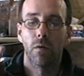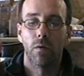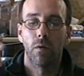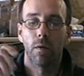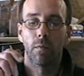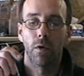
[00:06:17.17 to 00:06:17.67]
I
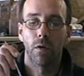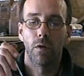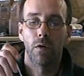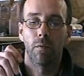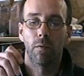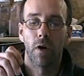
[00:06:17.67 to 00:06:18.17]
don't know what
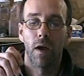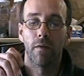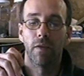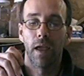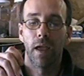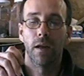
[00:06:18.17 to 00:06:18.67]
I'm going to do. I'm
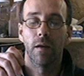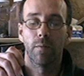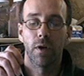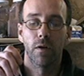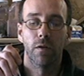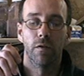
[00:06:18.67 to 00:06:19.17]
going to have the
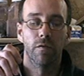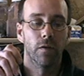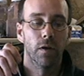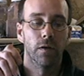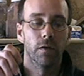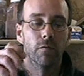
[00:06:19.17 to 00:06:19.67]
head up here
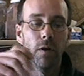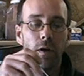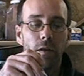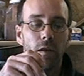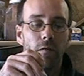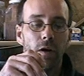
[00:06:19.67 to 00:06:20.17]
in the front
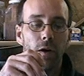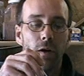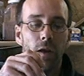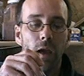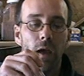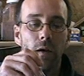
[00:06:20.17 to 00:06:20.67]
right at
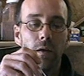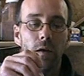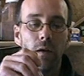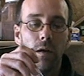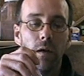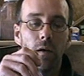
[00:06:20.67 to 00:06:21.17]
the very
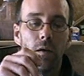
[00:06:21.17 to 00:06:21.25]
end.